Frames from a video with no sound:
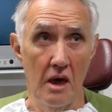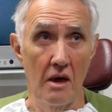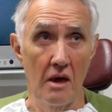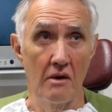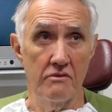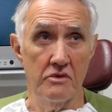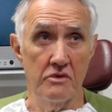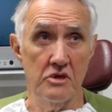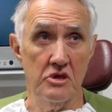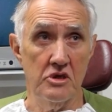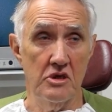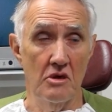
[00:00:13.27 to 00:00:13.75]

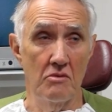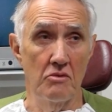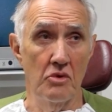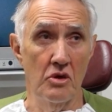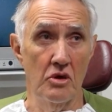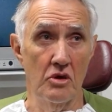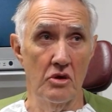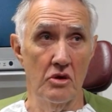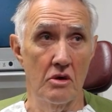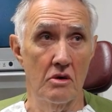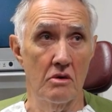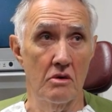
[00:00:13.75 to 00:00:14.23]
have
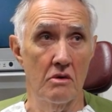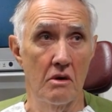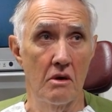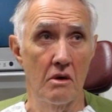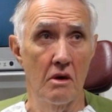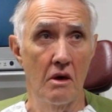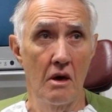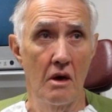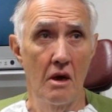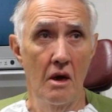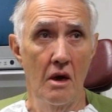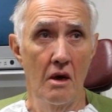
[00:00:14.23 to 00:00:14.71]
similar
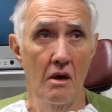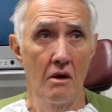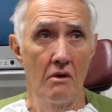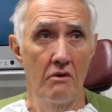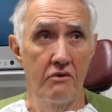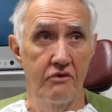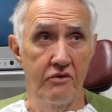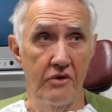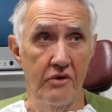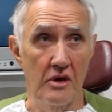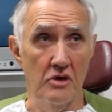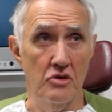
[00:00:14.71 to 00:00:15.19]

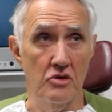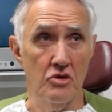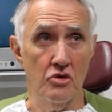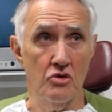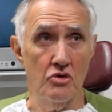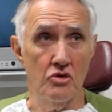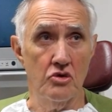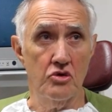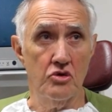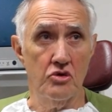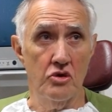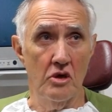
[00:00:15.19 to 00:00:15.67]

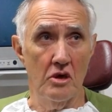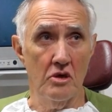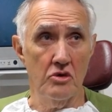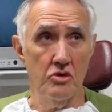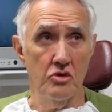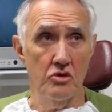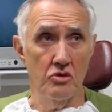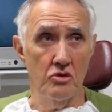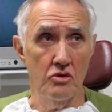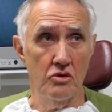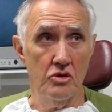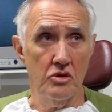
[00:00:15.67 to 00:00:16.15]
facial
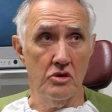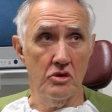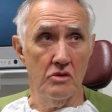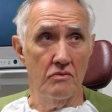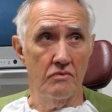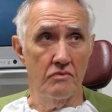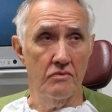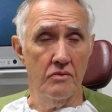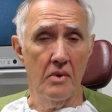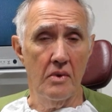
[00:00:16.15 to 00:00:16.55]
structures,